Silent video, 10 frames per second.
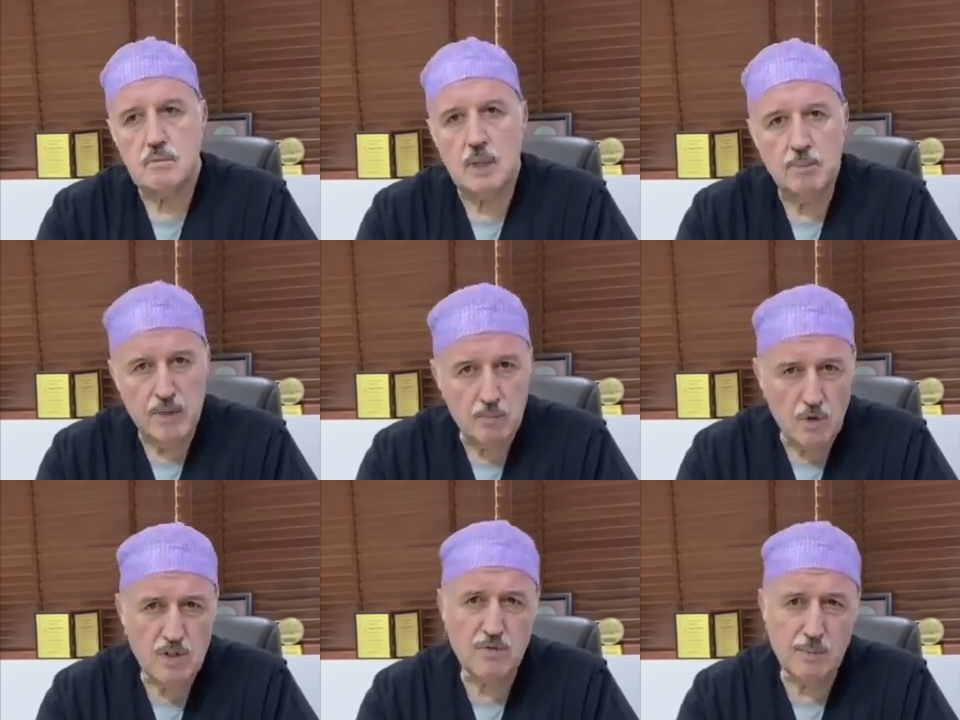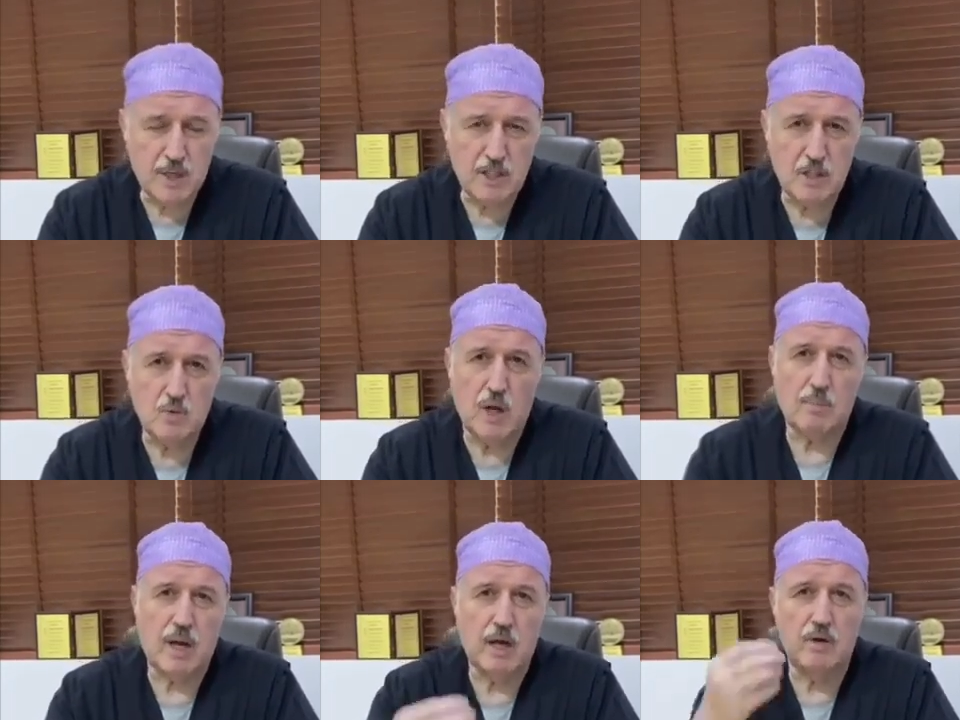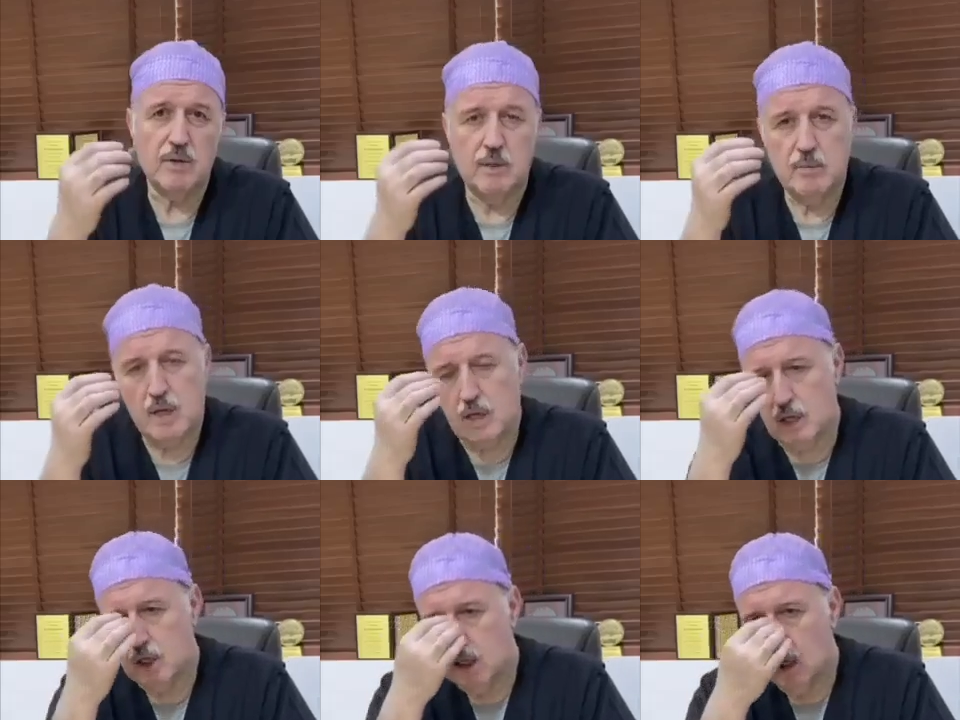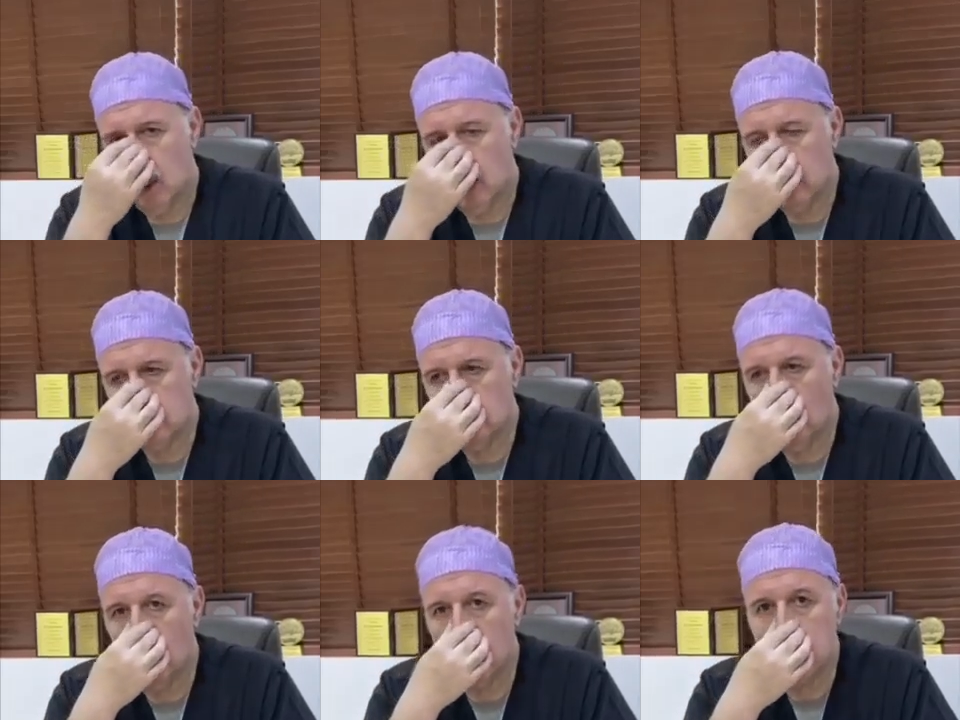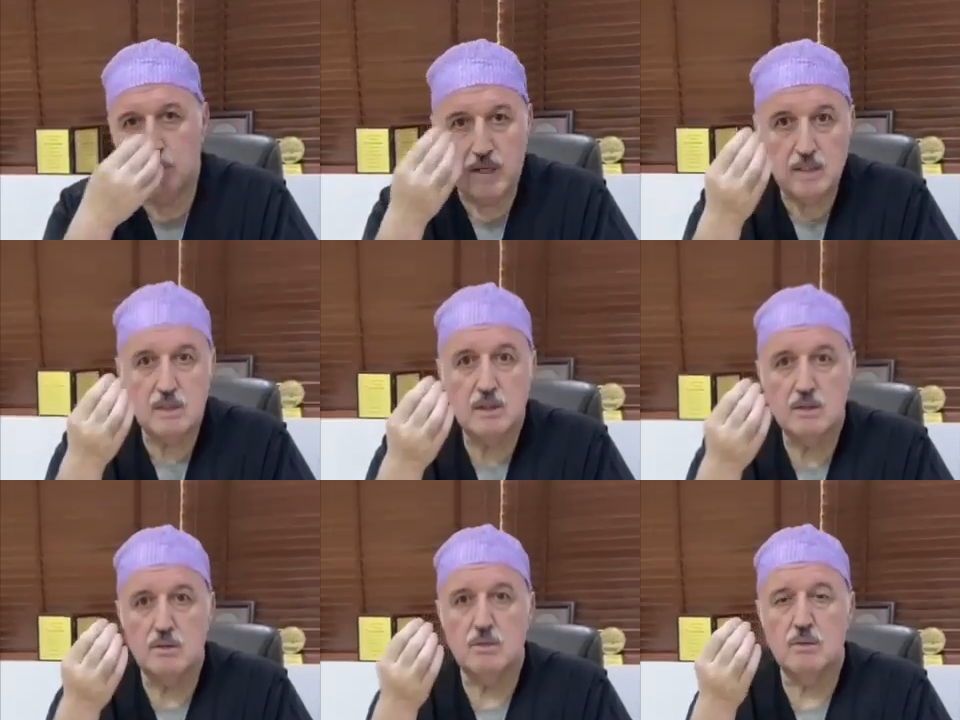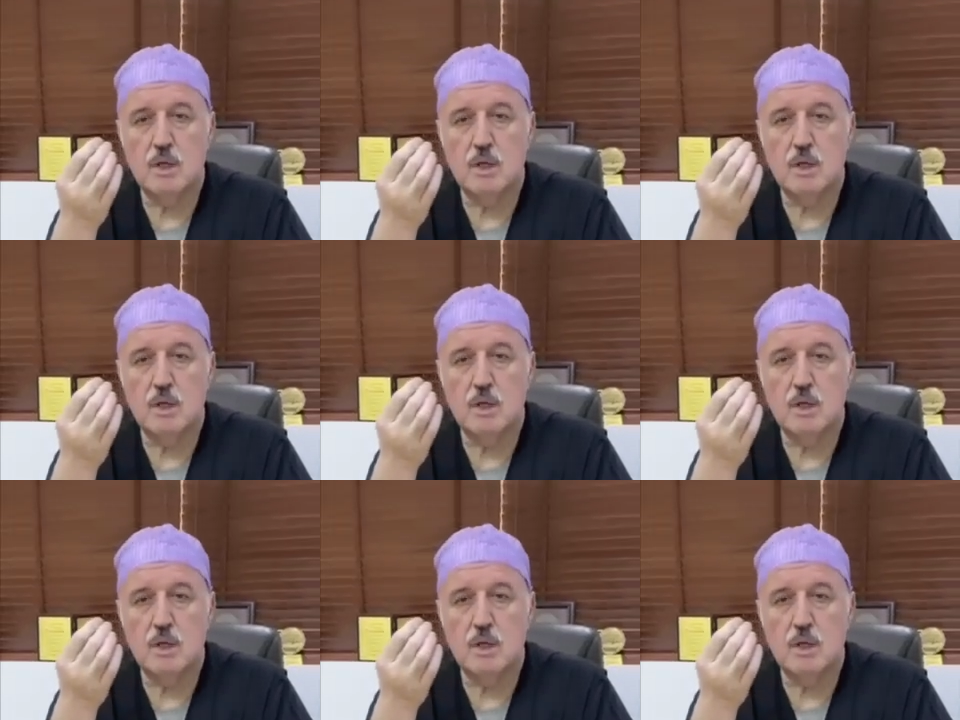Most of the patients, we apply on them a small splint to